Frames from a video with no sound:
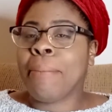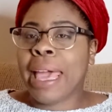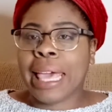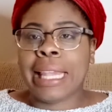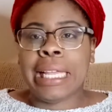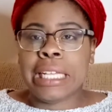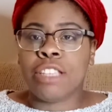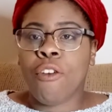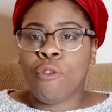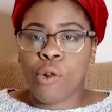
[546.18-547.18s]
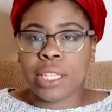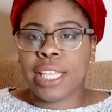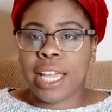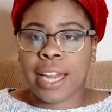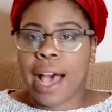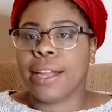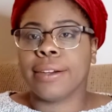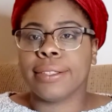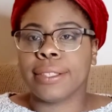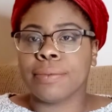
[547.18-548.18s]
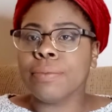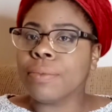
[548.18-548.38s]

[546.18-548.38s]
make at least $14.